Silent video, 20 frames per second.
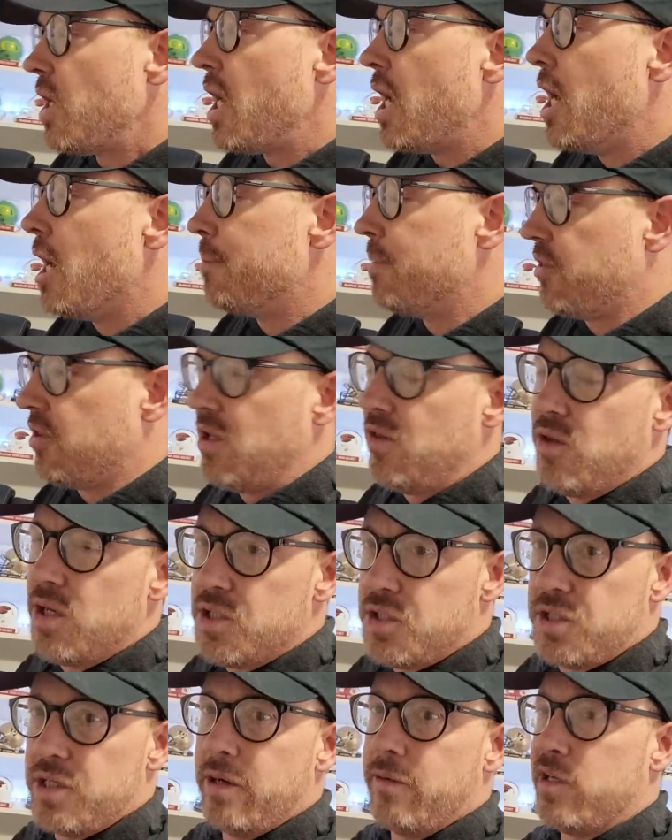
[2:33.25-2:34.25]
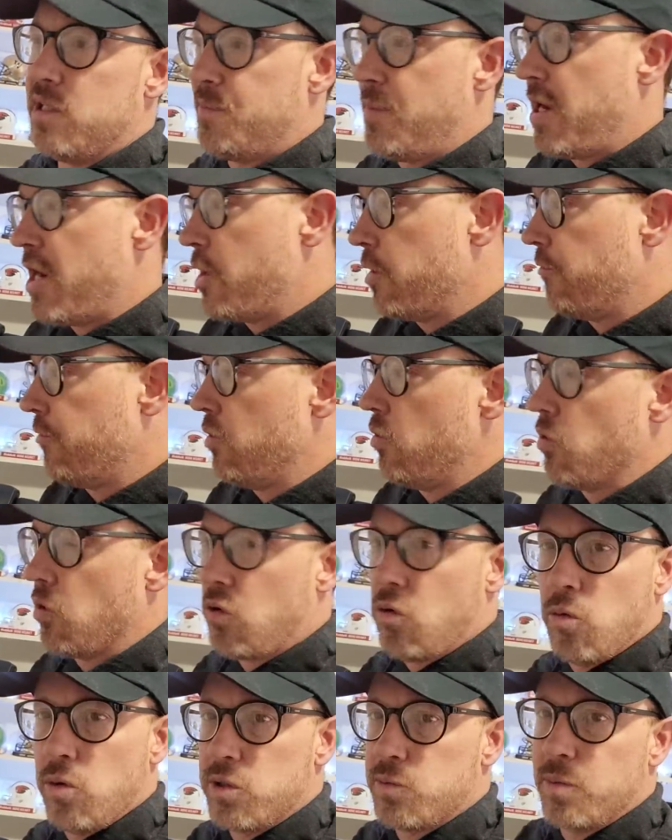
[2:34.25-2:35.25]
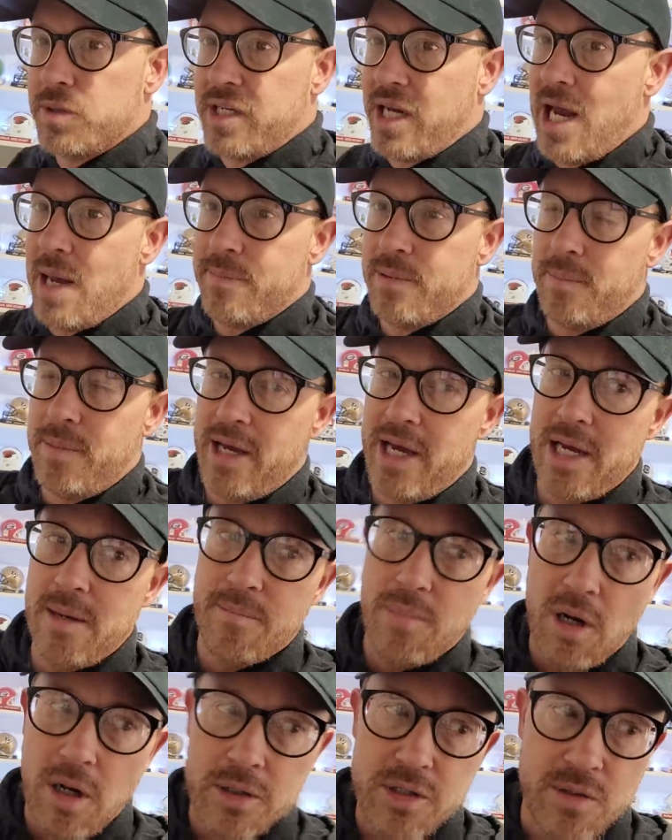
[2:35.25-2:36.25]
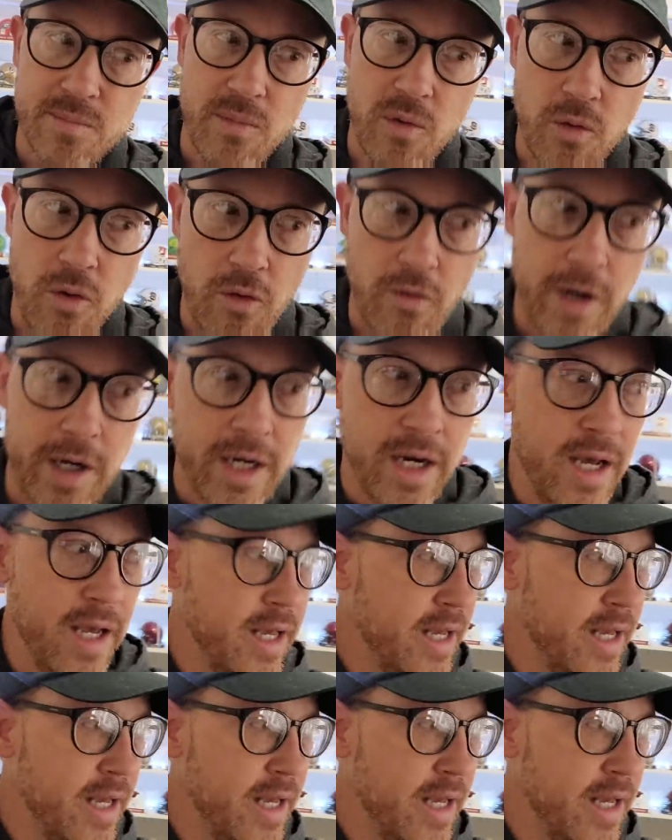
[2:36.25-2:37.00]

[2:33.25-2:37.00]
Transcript: But then this year, he's been interviewing, of course, with Tampa Bay and Baltimore. And,